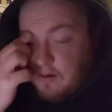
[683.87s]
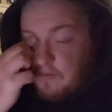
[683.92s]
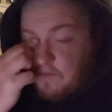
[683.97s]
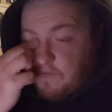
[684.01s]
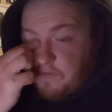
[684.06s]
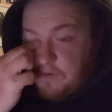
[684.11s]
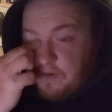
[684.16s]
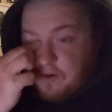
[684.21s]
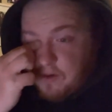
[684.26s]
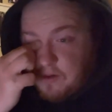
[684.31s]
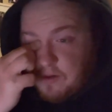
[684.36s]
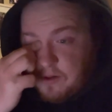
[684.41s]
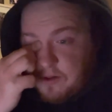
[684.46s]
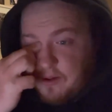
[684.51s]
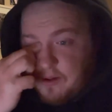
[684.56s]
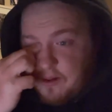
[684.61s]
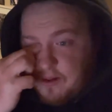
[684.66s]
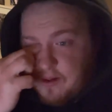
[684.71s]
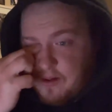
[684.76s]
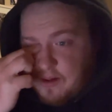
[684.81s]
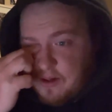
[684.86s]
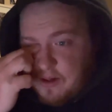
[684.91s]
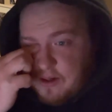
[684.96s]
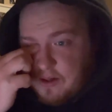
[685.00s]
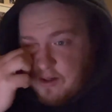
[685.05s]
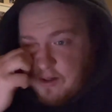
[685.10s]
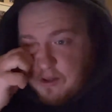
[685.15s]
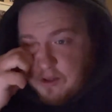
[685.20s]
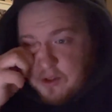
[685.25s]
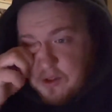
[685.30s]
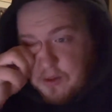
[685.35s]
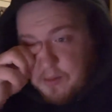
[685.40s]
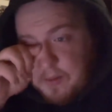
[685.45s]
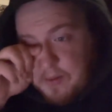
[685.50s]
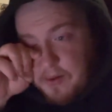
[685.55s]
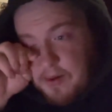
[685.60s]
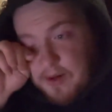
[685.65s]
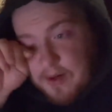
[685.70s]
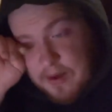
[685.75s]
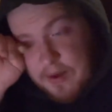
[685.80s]
first, should
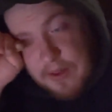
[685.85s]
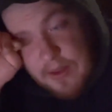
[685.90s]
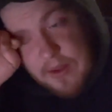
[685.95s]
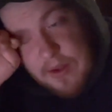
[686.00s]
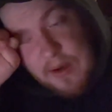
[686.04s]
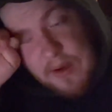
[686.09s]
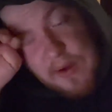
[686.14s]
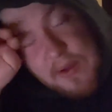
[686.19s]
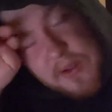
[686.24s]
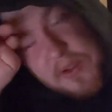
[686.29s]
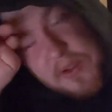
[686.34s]
point out that